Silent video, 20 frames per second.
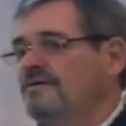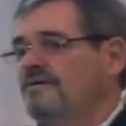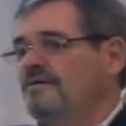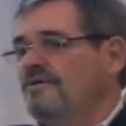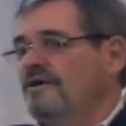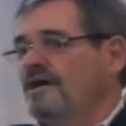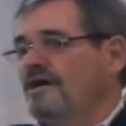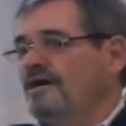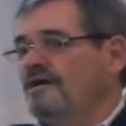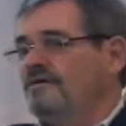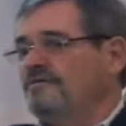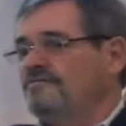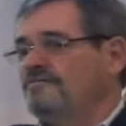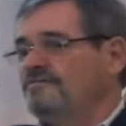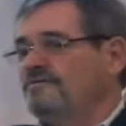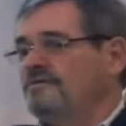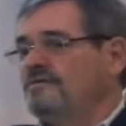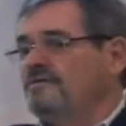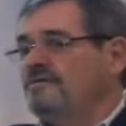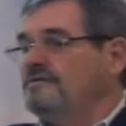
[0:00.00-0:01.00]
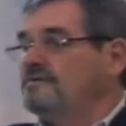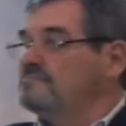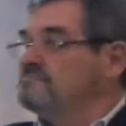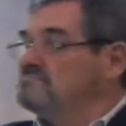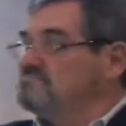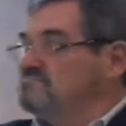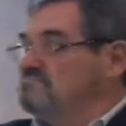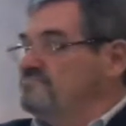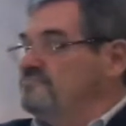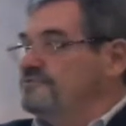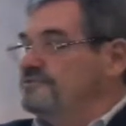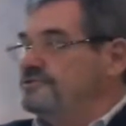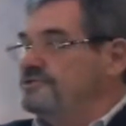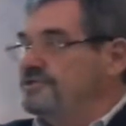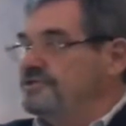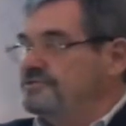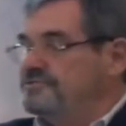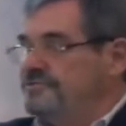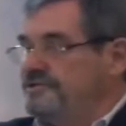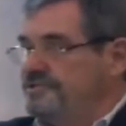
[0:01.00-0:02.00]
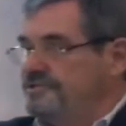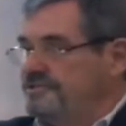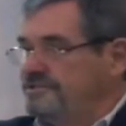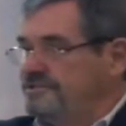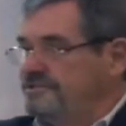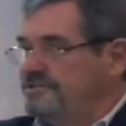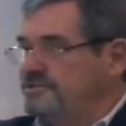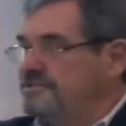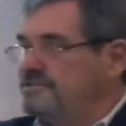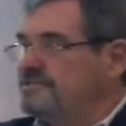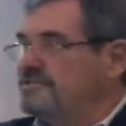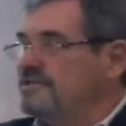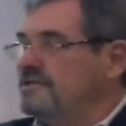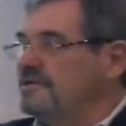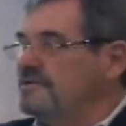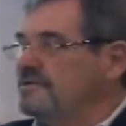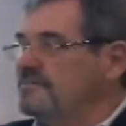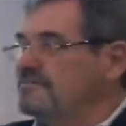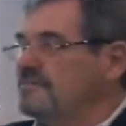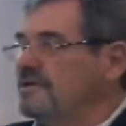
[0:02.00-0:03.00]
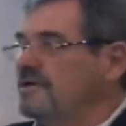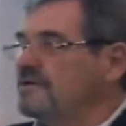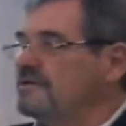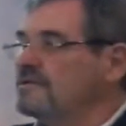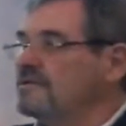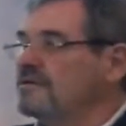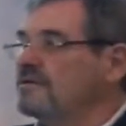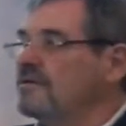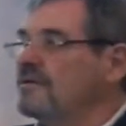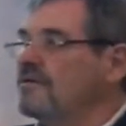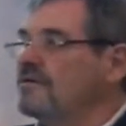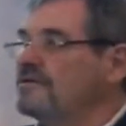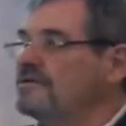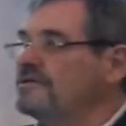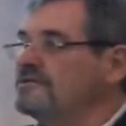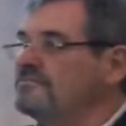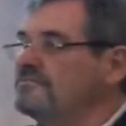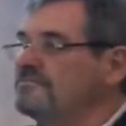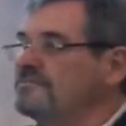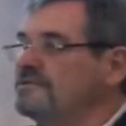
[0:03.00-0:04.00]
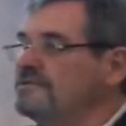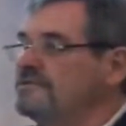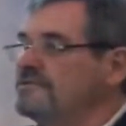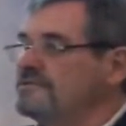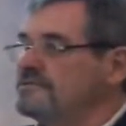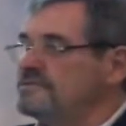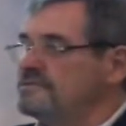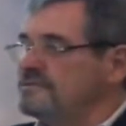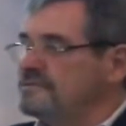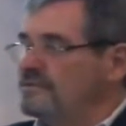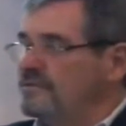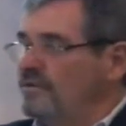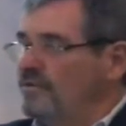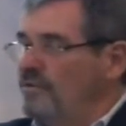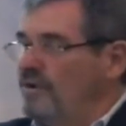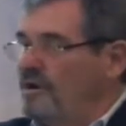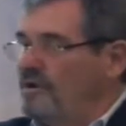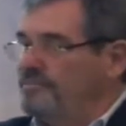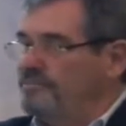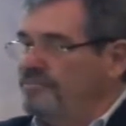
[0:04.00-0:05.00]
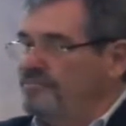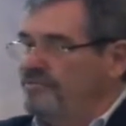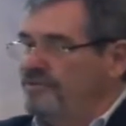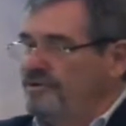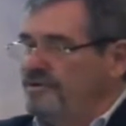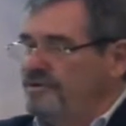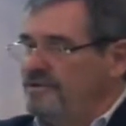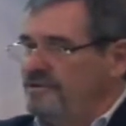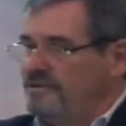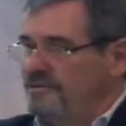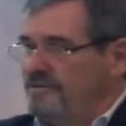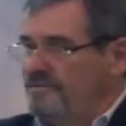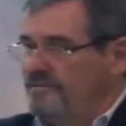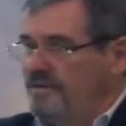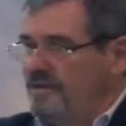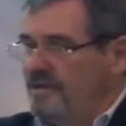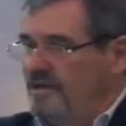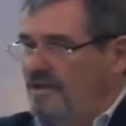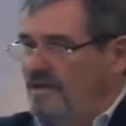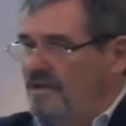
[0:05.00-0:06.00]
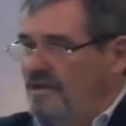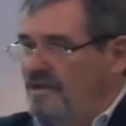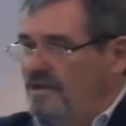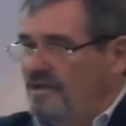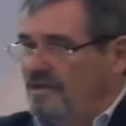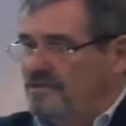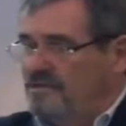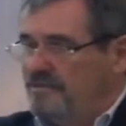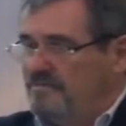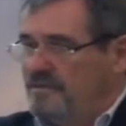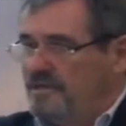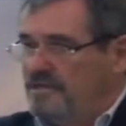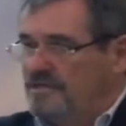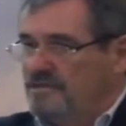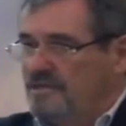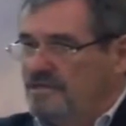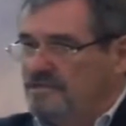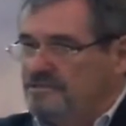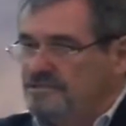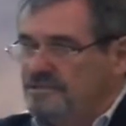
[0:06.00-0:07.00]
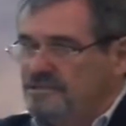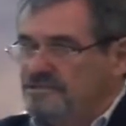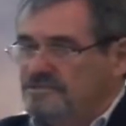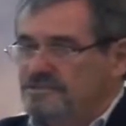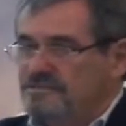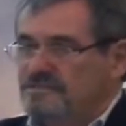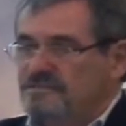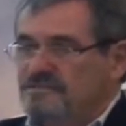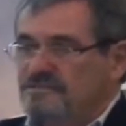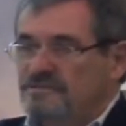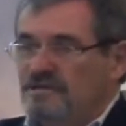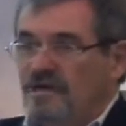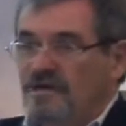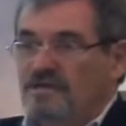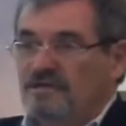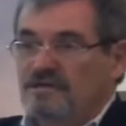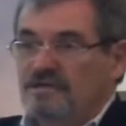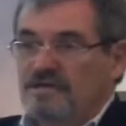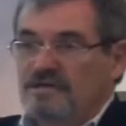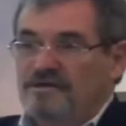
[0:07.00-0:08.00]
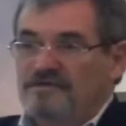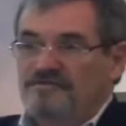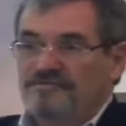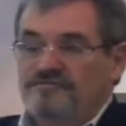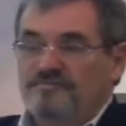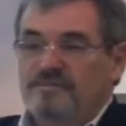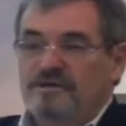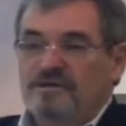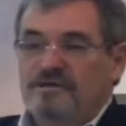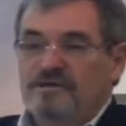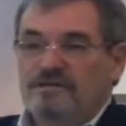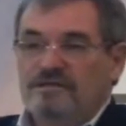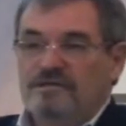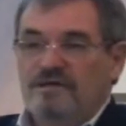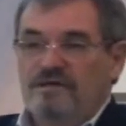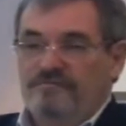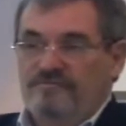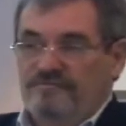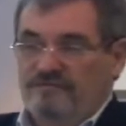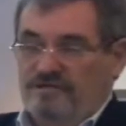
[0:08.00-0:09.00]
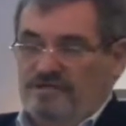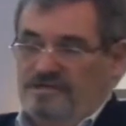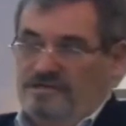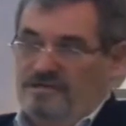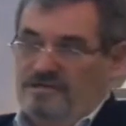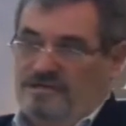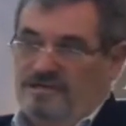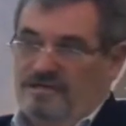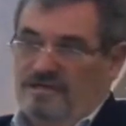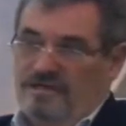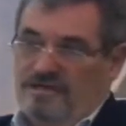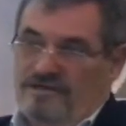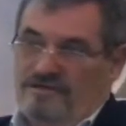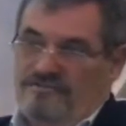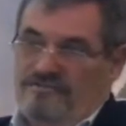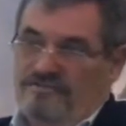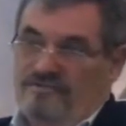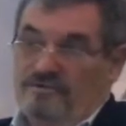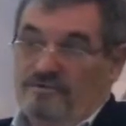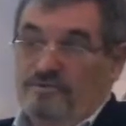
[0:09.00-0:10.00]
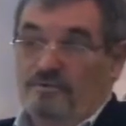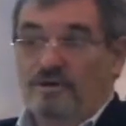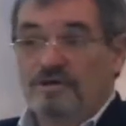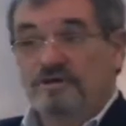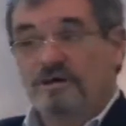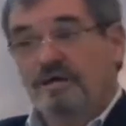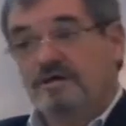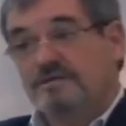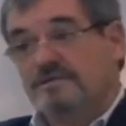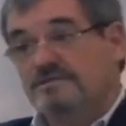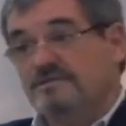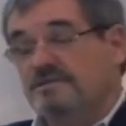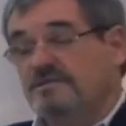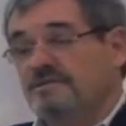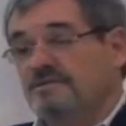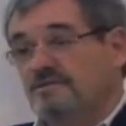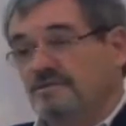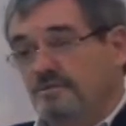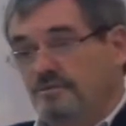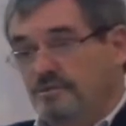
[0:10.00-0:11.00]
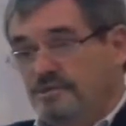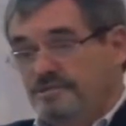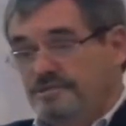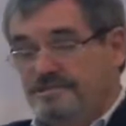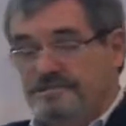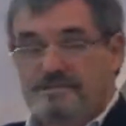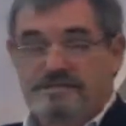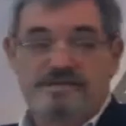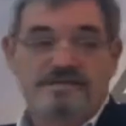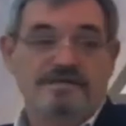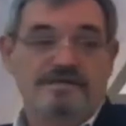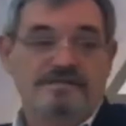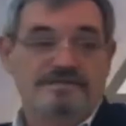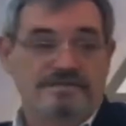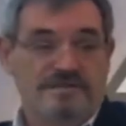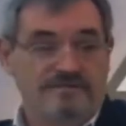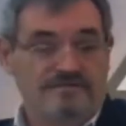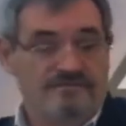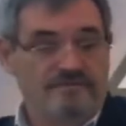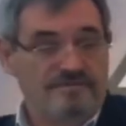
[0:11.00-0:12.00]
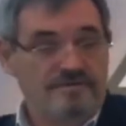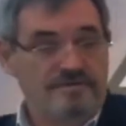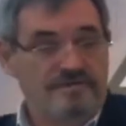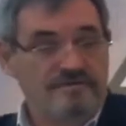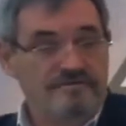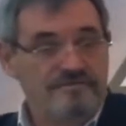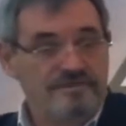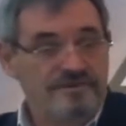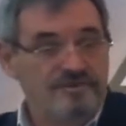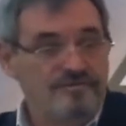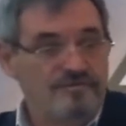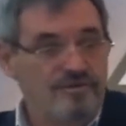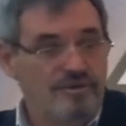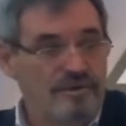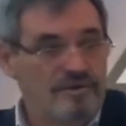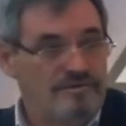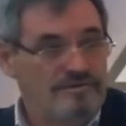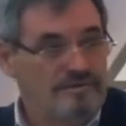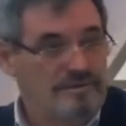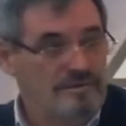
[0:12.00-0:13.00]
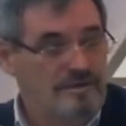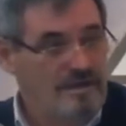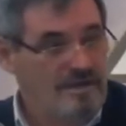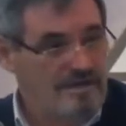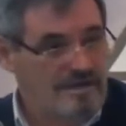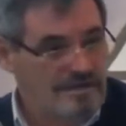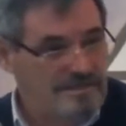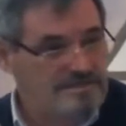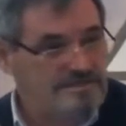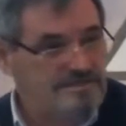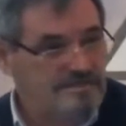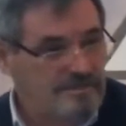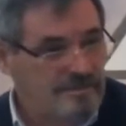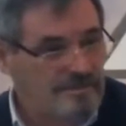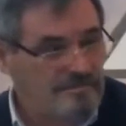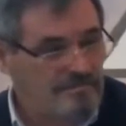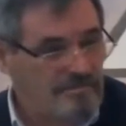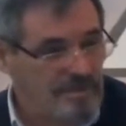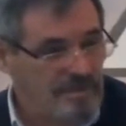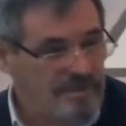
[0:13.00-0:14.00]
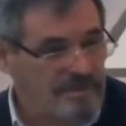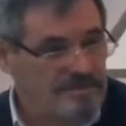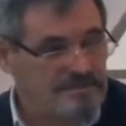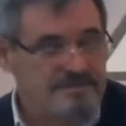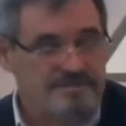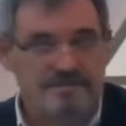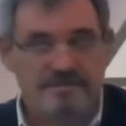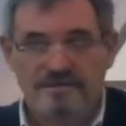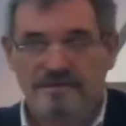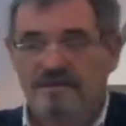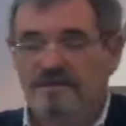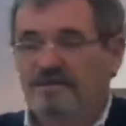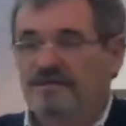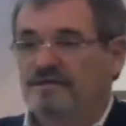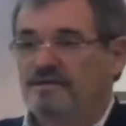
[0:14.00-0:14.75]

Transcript: who have, for generations at a time, gotten along in peace and cooperated to make not just a life, but a lovely life on what honestly you would see as unforgiving ground. Let's bless